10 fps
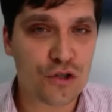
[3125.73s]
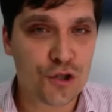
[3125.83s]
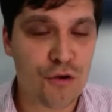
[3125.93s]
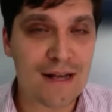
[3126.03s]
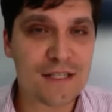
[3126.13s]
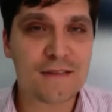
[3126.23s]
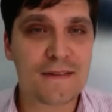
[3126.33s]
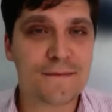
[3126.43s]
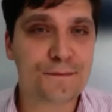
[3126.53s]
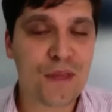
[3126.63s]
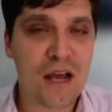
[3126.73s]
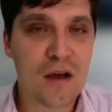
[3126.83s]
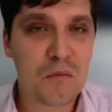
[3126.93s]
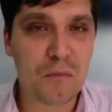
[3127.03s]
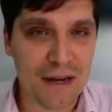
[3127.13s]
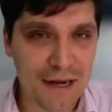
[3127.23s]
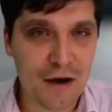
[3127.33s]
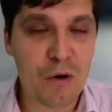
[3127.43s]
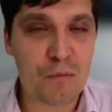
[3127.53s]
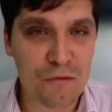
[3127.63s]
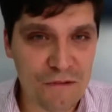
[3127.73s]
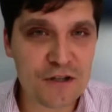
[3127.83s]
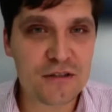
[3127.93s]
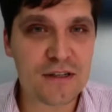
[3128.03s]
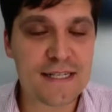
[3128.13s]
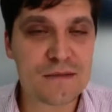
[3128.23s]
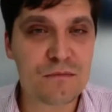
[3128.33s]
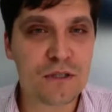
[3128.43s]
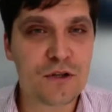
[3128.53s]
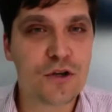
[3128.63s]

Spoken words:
trust by our professionalism,